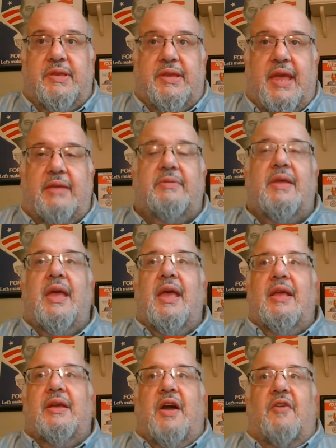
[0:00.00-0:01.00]
take
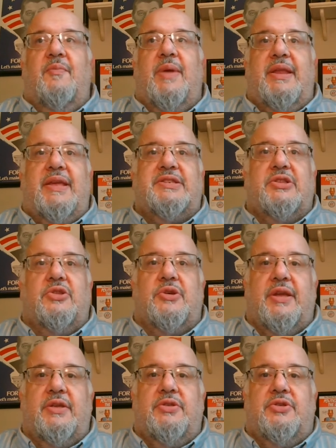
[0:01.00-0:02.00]
government is
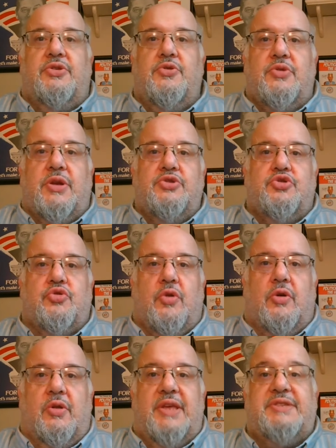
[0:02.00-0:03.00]
looking to
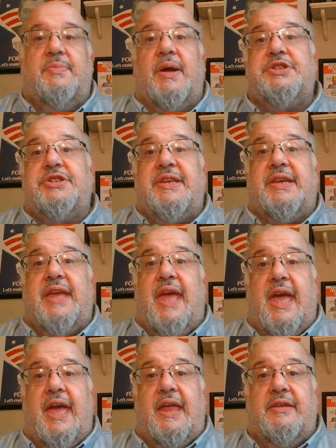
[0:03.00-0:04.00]
control as much as it
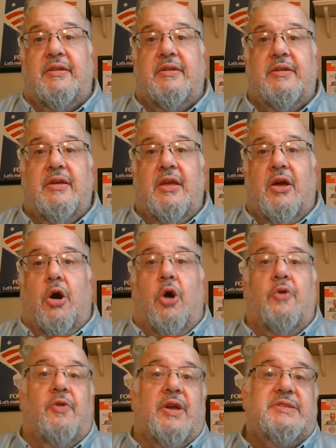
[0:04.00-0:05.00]
can
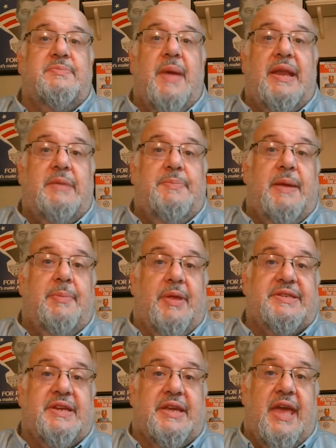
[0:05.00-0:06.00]
over as many
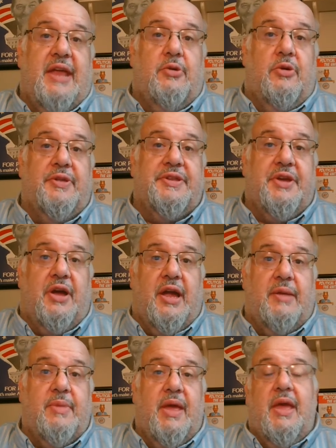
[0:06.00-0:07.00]
people as it can all the
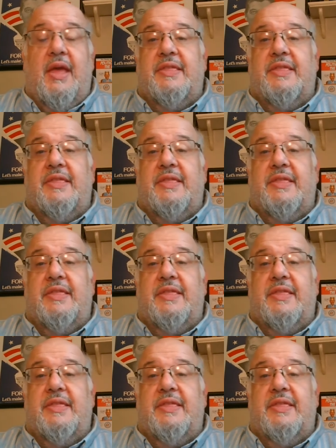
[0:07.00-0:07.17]
time.